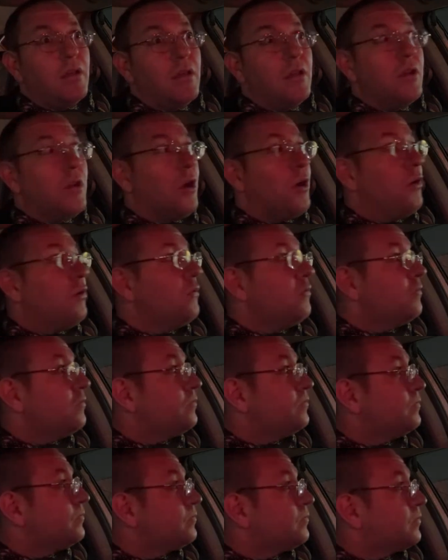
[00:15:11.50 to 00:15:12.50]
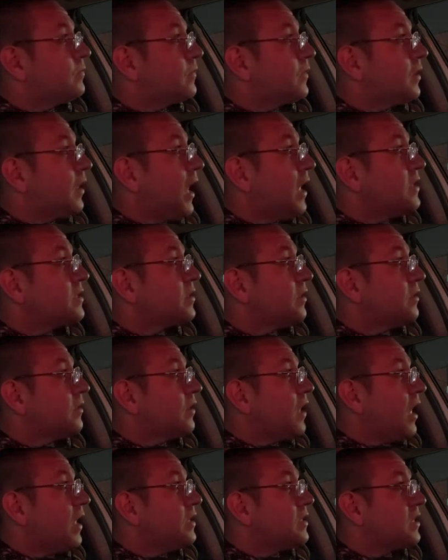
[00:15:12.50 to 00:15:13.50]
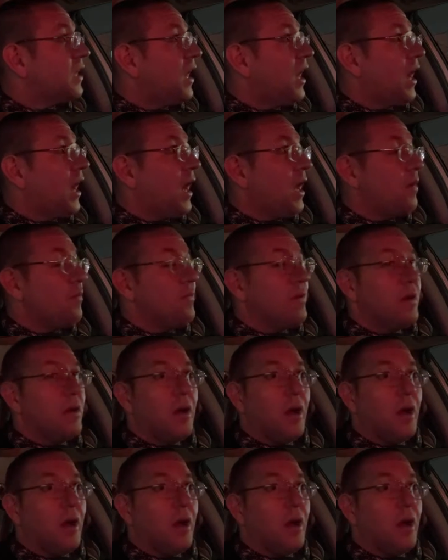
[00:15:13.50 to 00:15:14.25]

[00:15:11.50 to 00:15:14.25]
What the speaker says: You know, that's a lot of time.